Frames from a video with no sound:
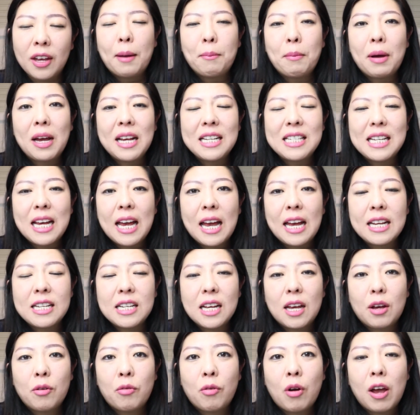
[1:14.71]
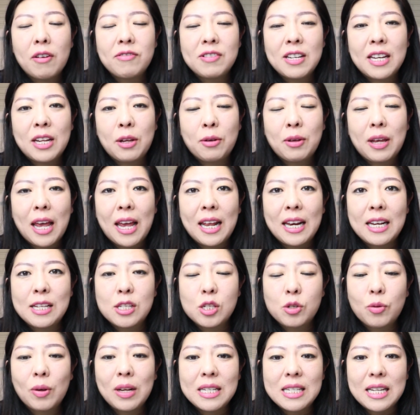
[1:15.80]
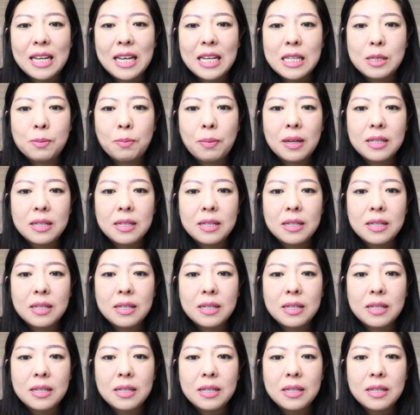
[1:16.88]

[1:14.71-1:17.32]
and my dad arrived in the UK in his 20s.